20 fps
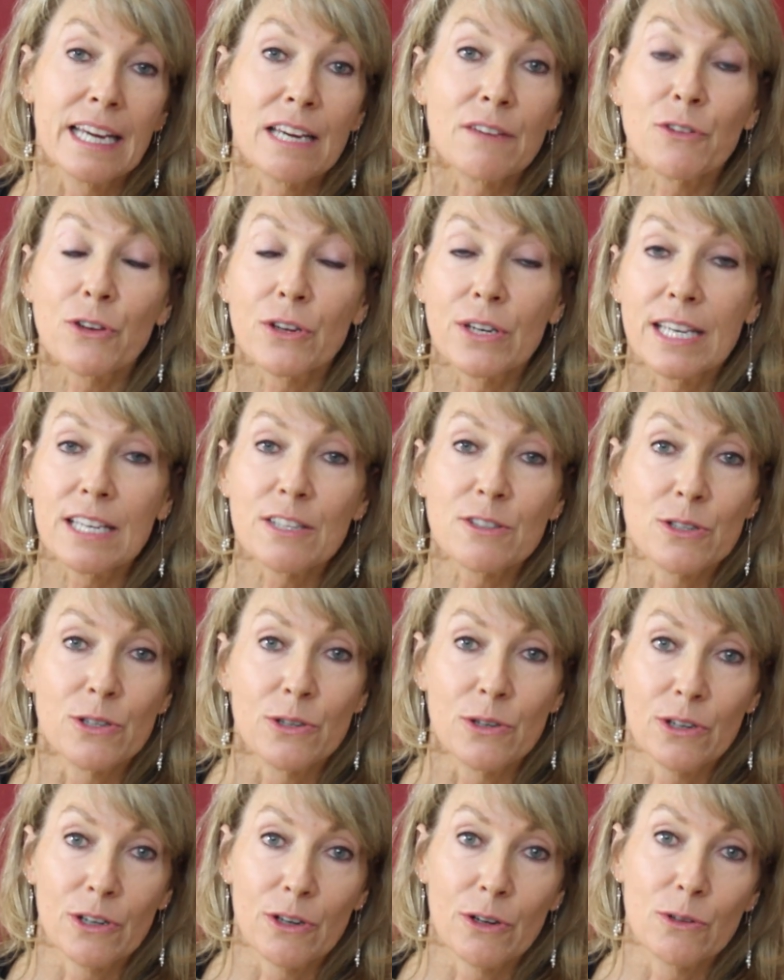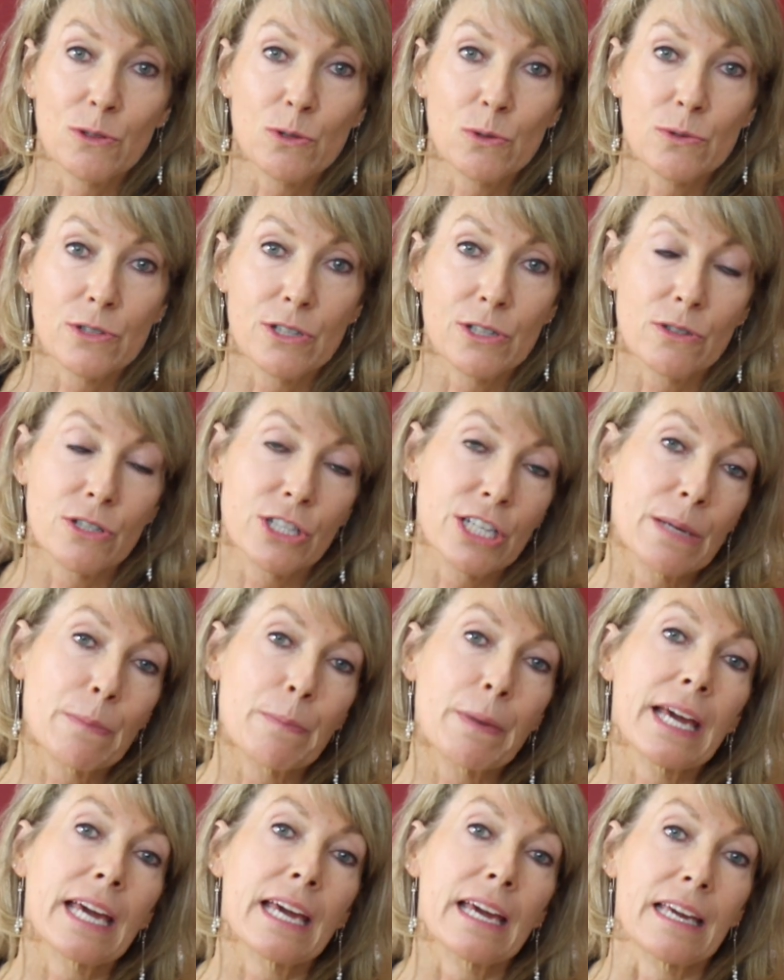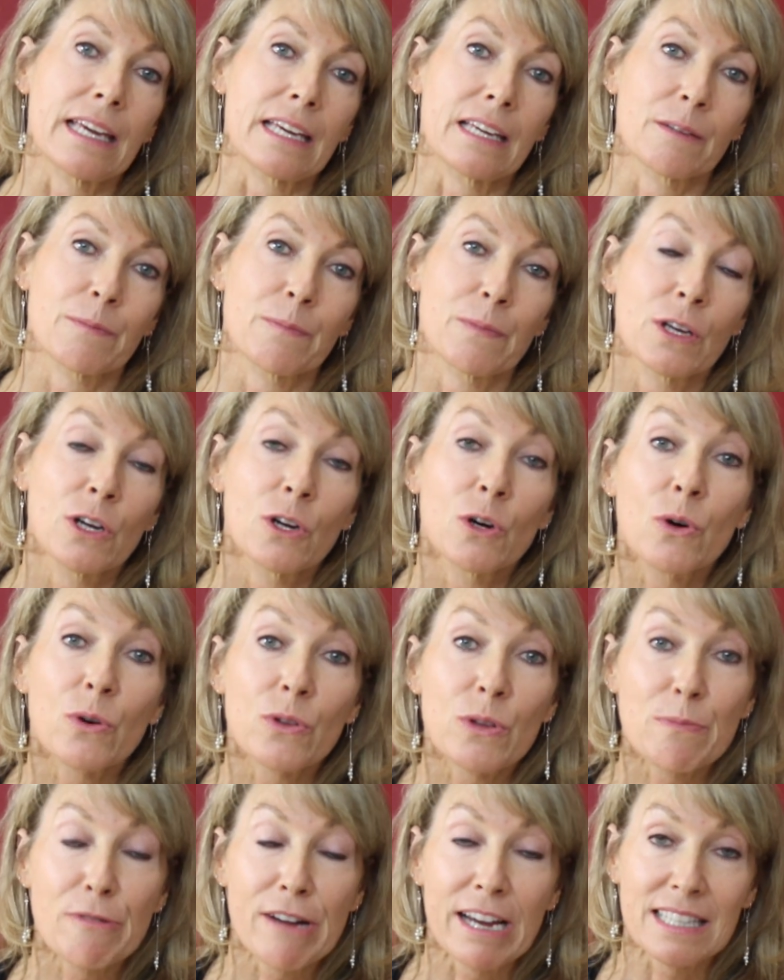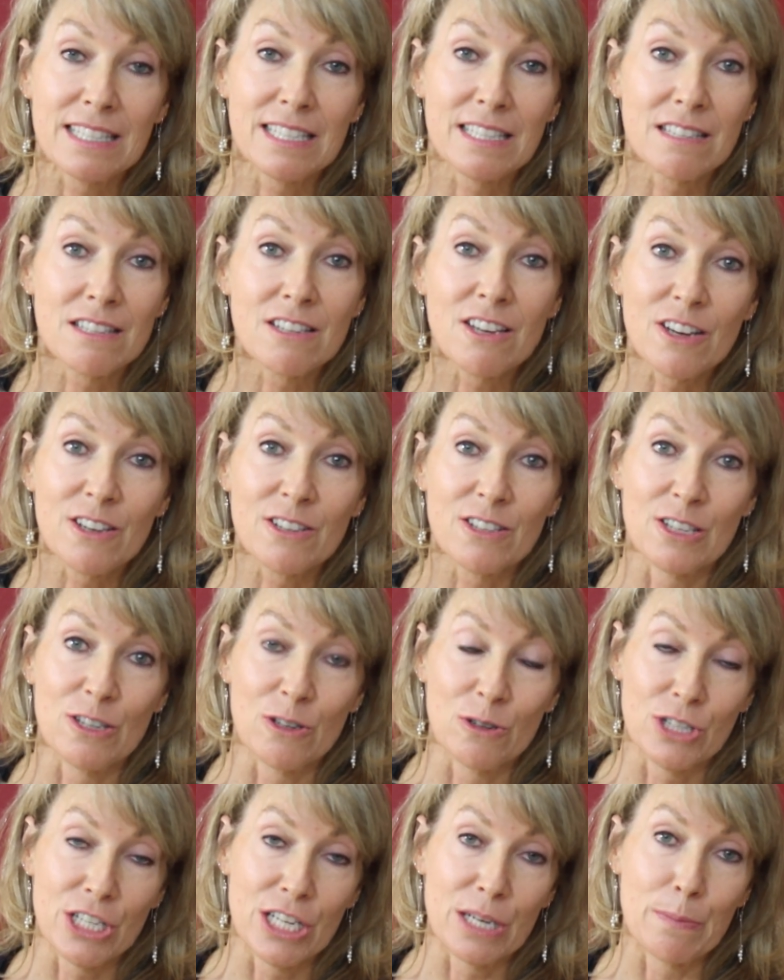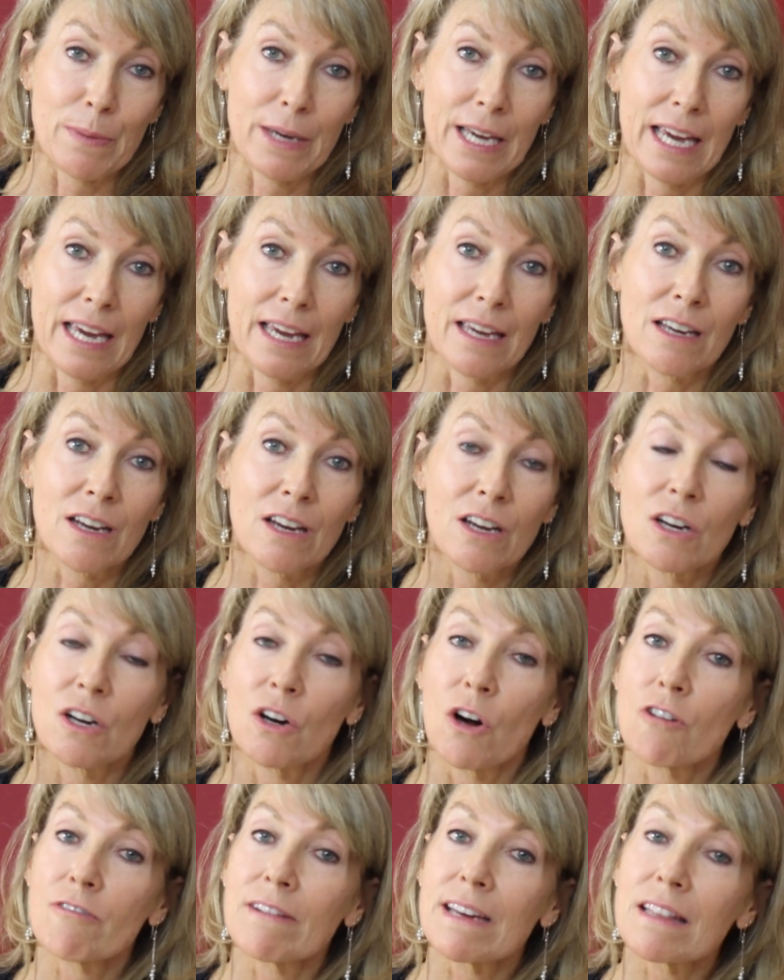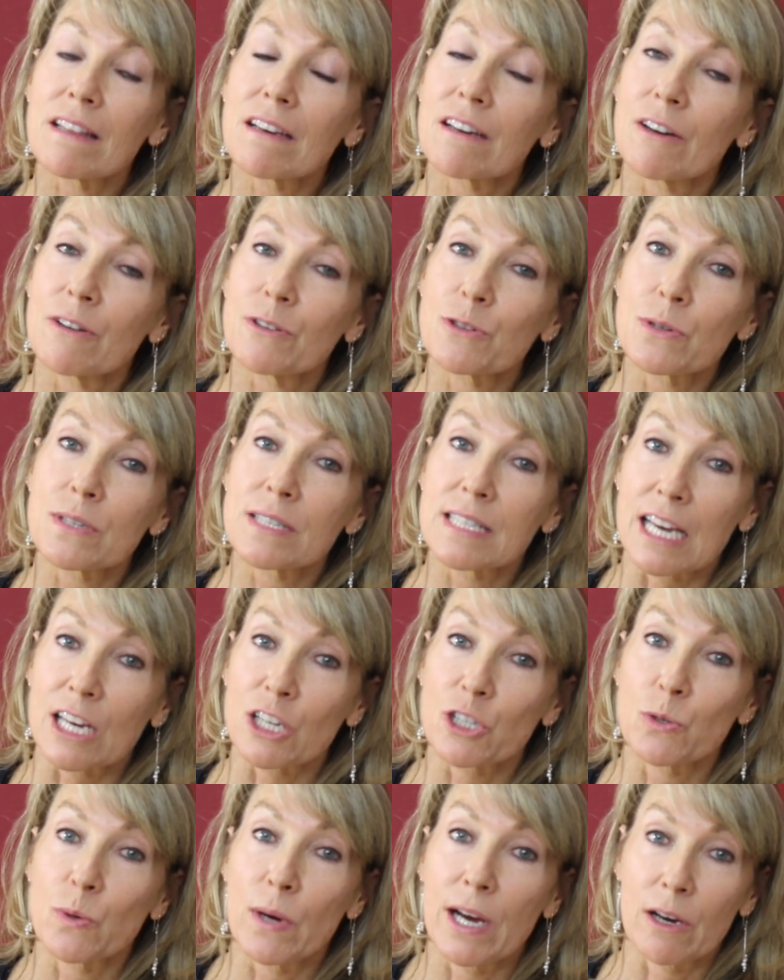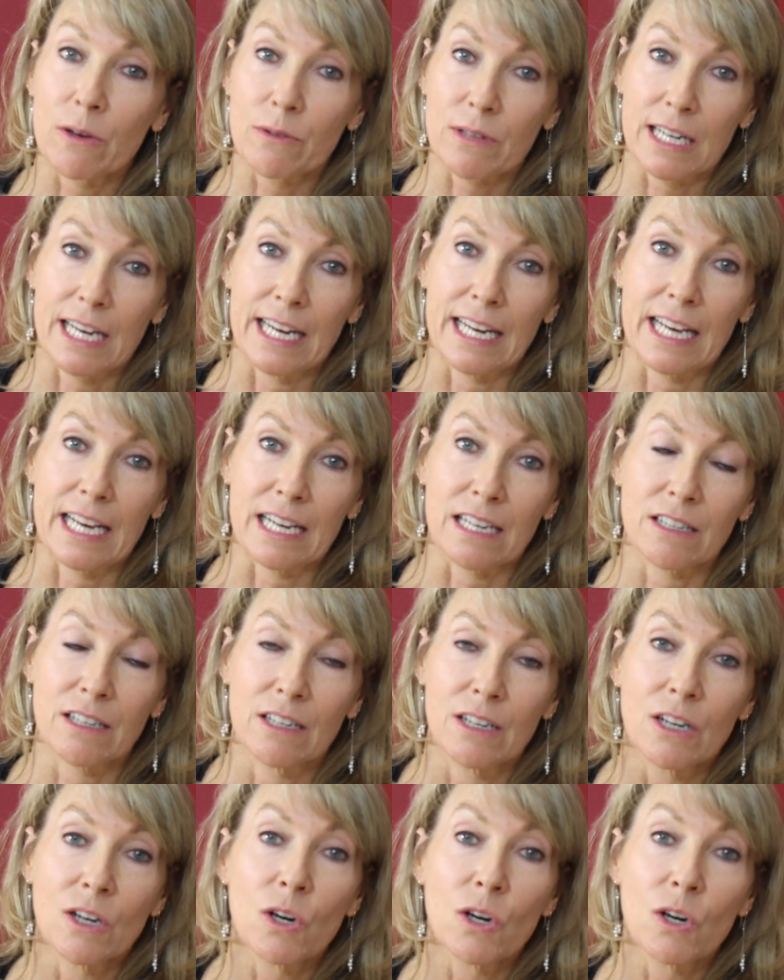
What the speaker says: If you need to, you can go and talk to your GP or the practice nurse at your GP, or even go to a sexual health clinic.